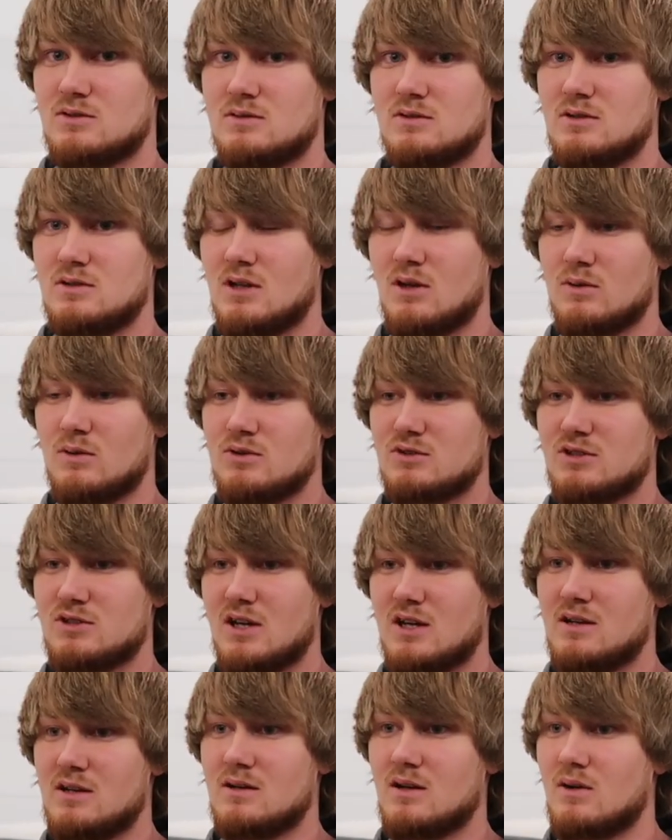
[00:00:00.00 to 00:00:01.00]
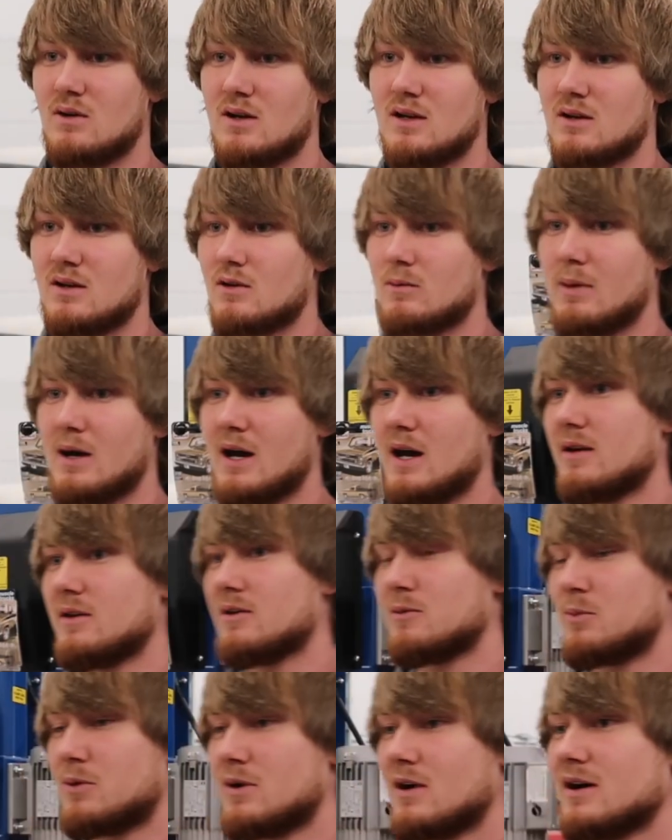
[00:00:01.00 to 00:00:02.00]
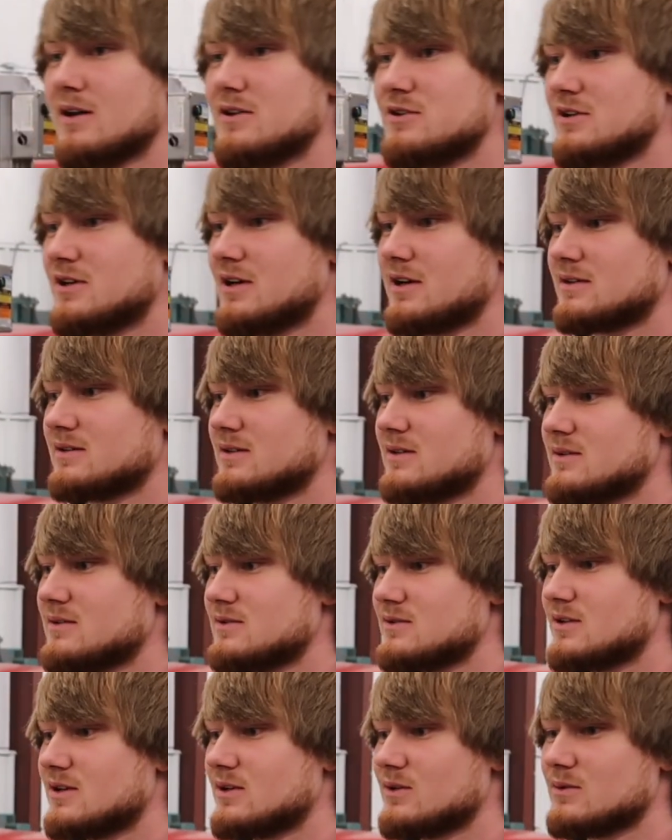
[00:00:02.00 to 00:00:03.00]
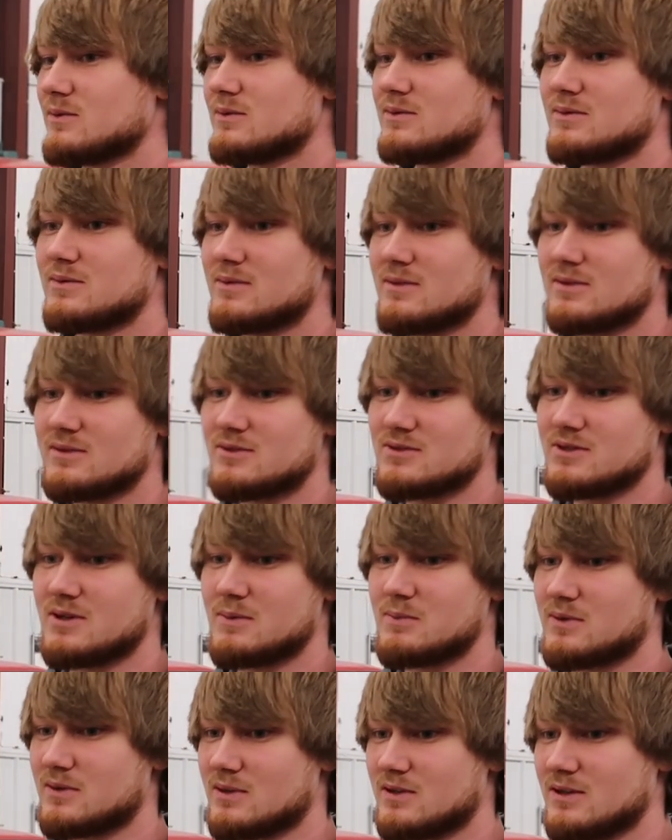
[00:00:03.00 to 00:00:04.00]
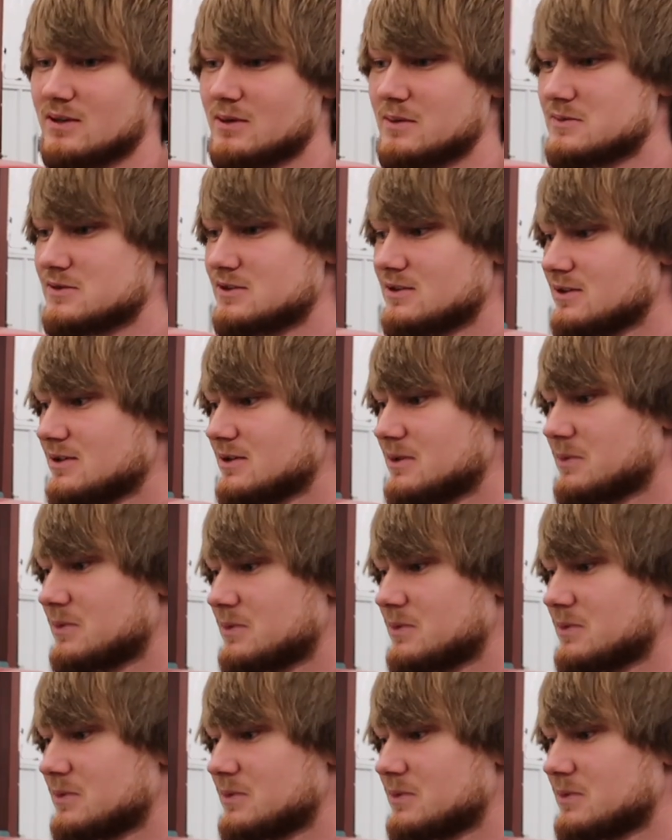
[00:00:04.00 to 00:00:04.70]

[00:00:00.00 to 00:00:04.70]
You say, I ain't gonna buy another project, and something comes up.